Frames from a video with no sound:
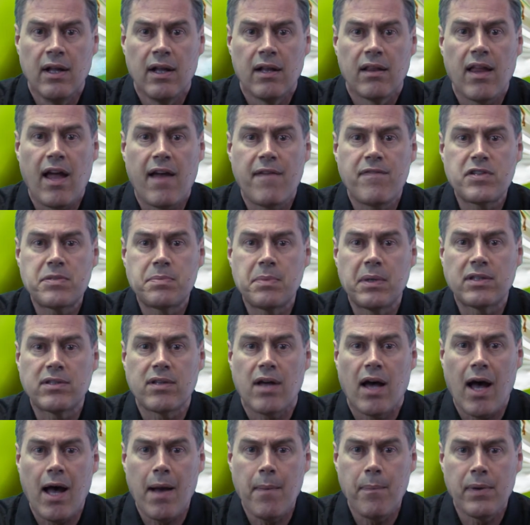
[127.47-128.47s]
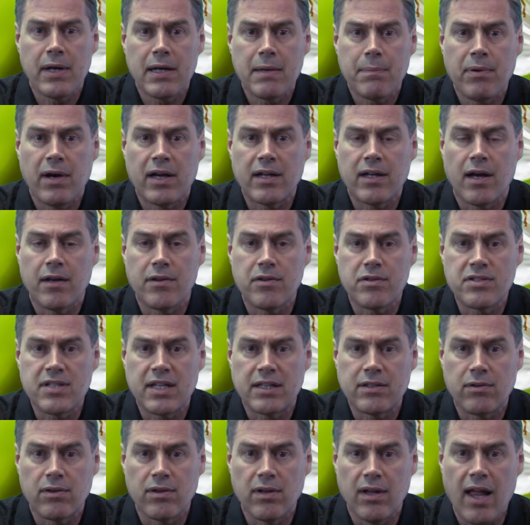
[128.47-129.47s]
Life is built to operate upon
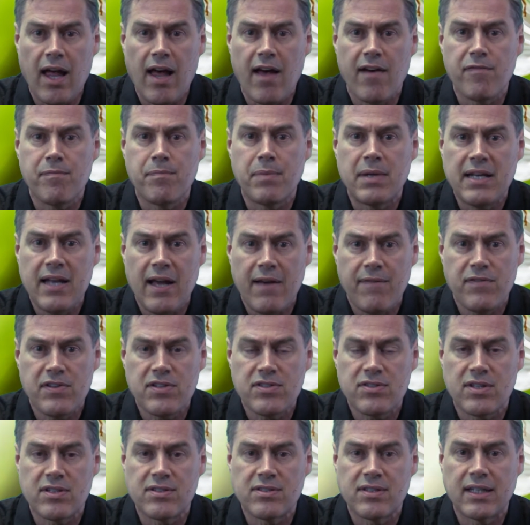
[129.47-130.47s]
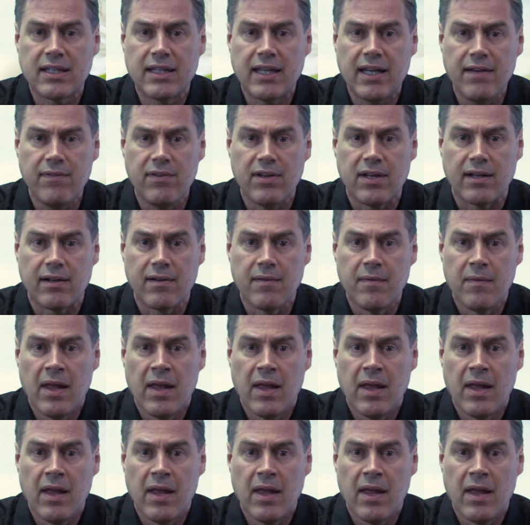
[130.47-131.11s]
other-centered love, beneficence, and giving.